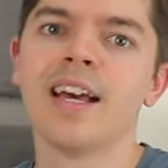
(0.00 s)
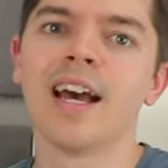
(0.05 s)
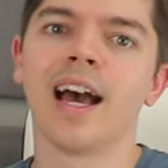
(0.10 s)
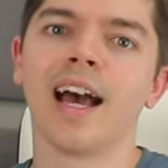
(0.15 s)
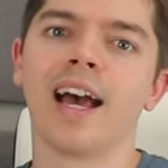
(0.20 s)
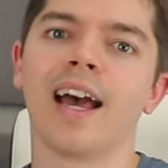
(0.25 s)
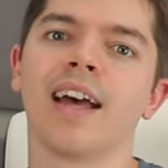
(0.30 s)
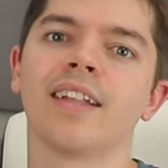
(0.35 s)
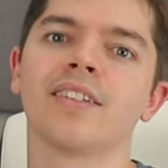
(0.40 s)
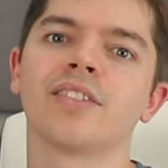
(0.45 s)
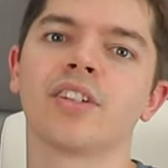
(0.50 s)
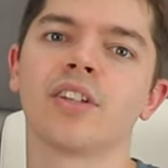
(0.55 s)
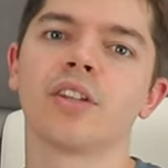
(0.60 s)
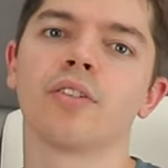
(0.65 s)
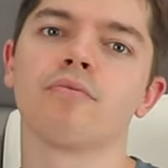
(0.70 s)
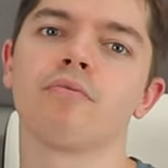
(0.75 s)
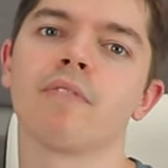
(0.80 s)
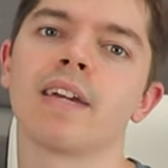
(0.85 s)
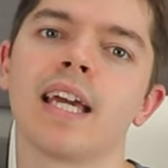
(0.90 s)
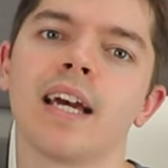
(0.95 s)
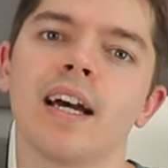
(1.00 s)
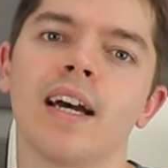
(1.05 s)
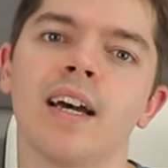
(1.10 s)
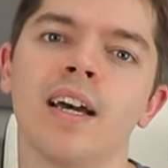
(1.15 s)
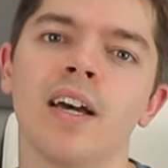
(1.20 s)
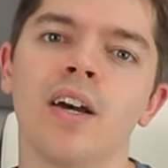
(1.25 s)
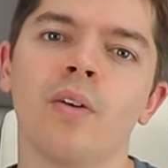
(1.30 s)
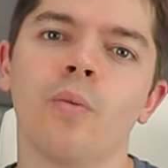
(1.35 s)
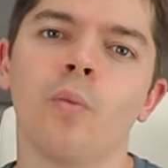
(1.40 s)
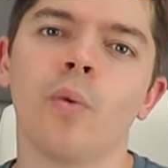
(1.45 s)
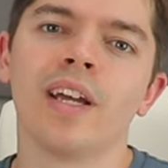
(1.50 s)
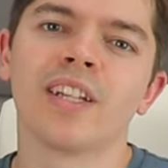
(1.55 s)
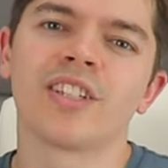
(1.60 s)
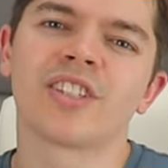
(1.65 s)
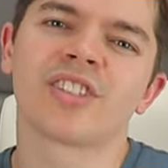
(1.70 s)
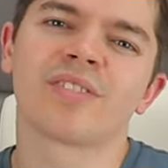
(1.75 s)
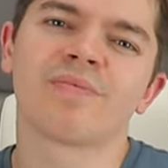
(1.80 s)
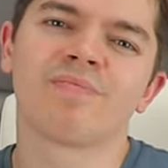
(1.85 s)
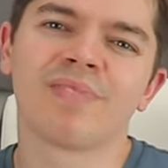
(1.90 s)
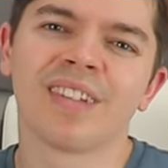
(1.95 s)
and to the rear,
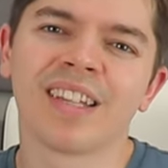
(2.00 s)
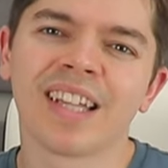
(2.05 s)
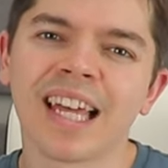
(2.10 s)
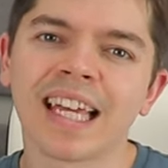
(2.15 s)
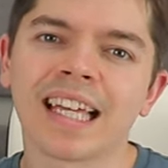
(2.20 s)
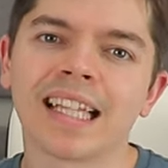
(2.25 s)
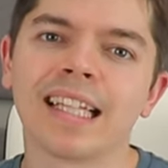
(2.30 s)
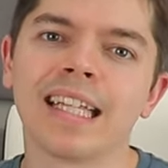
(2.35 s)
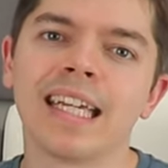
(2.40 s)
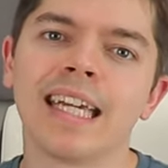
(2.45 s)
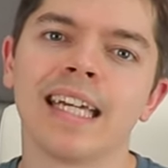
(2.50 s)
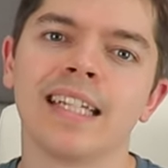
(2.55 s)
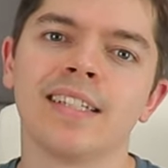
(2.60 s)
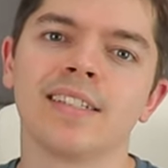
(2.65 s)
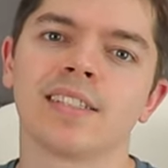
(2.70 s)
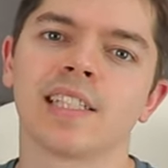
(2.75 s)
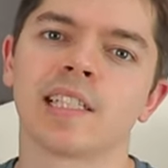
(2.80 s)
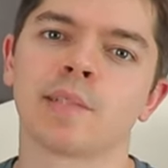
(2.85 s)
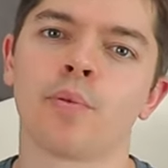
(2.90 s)
which likely hinders its